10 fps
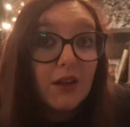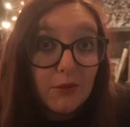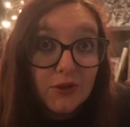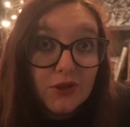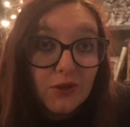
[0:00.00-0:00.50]

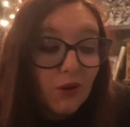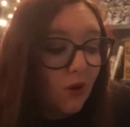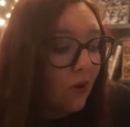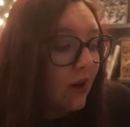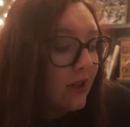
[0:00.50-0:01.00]
Emotional
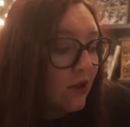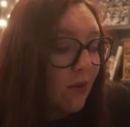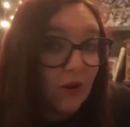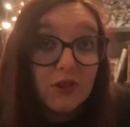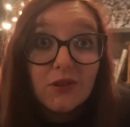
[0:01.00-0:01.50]
or
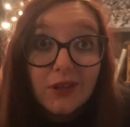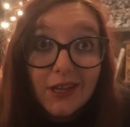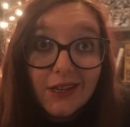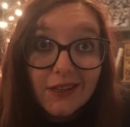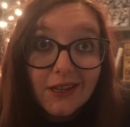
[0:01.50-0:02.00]
interpersonal
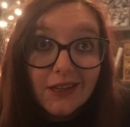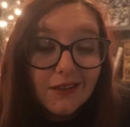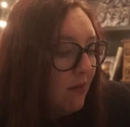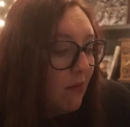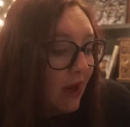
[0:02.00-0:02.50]
healing.
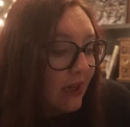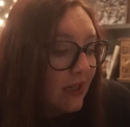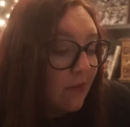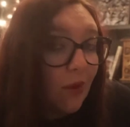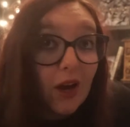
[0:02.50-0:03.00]
Mind
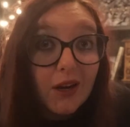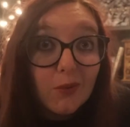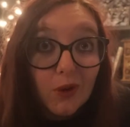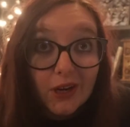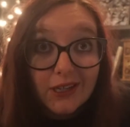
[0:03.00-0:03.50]
and body
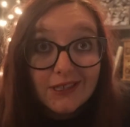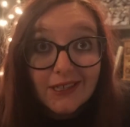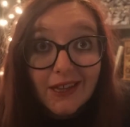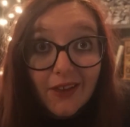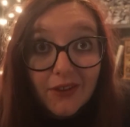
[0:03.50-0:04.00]
working
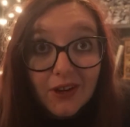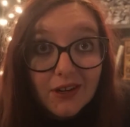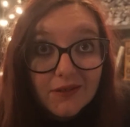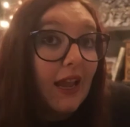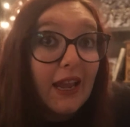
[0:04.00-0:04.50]
together.
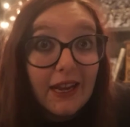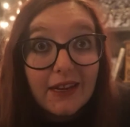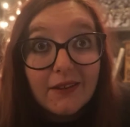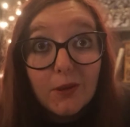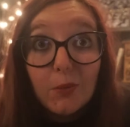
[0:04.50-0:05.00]

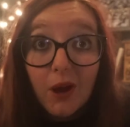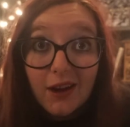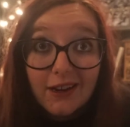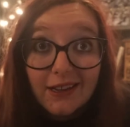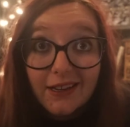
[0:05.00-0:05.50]
Aid the
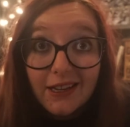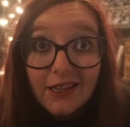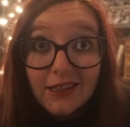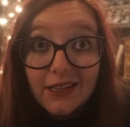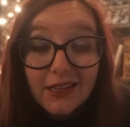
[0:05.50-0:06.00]
body in
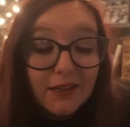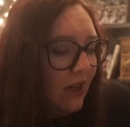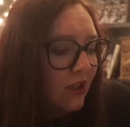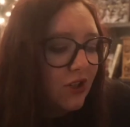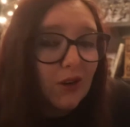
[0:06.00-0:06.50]
healing.
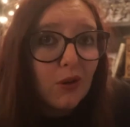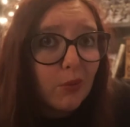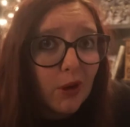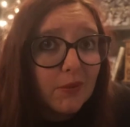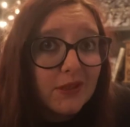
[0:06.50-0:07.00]
General
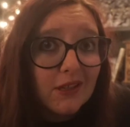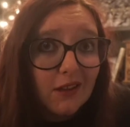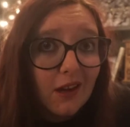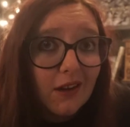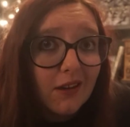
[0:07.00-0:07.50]
purpose
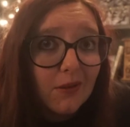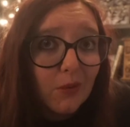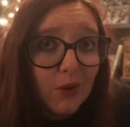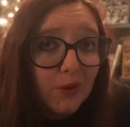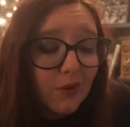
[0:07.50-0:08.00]
luck
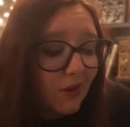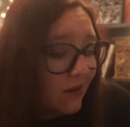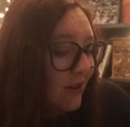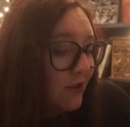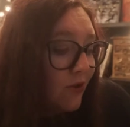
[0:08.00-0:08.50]
rune
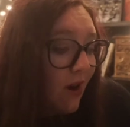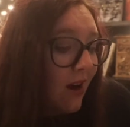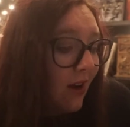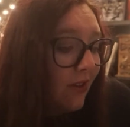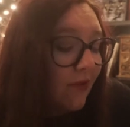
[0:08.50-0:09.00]
draw
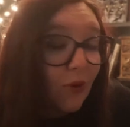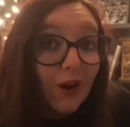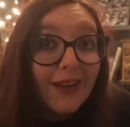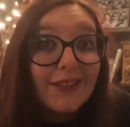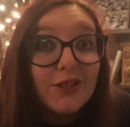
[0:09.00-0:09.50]
on the
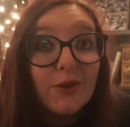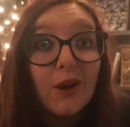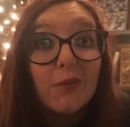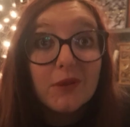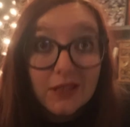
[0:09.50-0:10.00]
forehead to
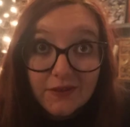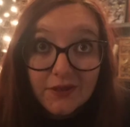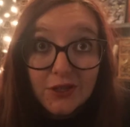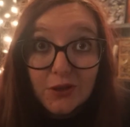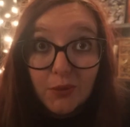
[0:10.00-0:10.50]
help
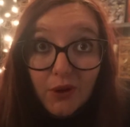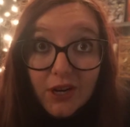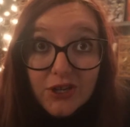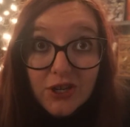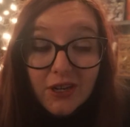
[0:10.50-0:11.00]
lift
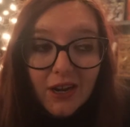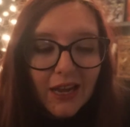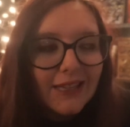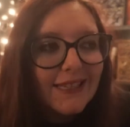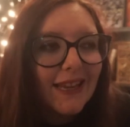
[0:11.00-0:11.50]
depression.
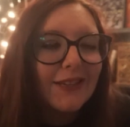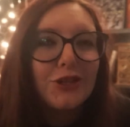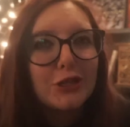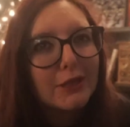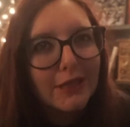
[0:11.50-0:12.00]
It said to
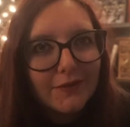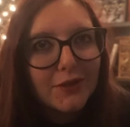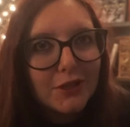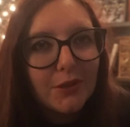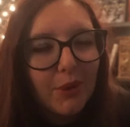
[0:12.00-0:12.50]
just
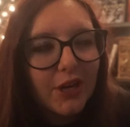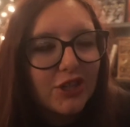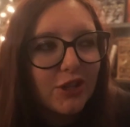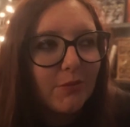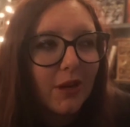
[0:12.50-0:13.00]
lift
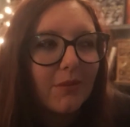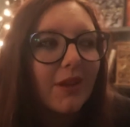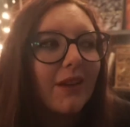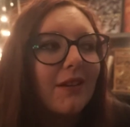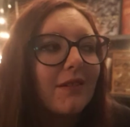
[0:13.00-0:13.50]
depression, but I'm
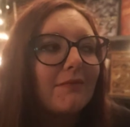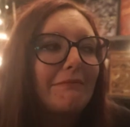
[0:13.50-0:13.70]
like,